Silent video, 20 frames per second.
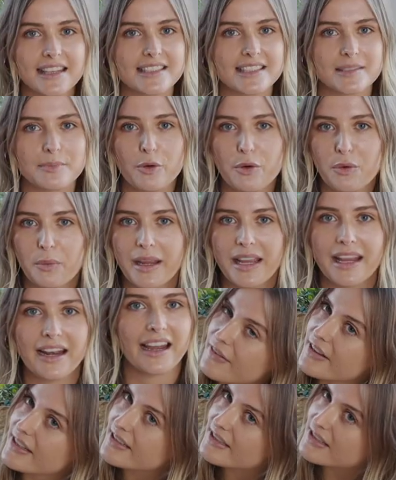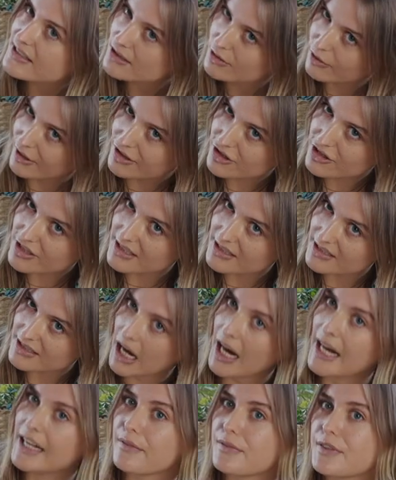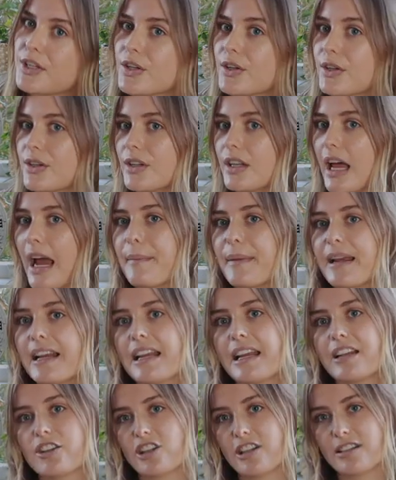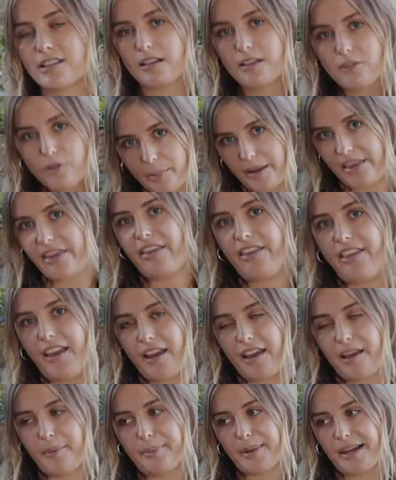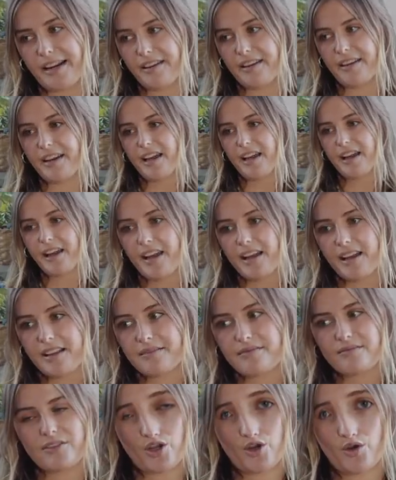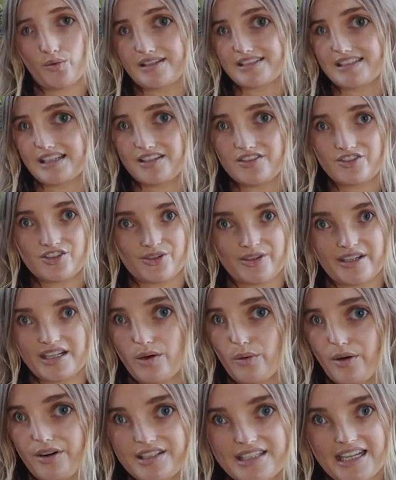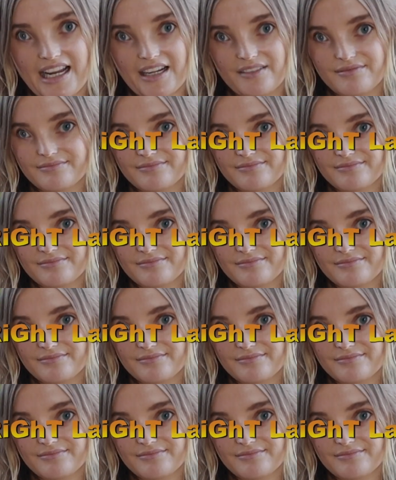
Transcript: that small win. I feel like this scrunchie is kind of cute. I mean, she's a little bit thick, but who isn't during quarantine.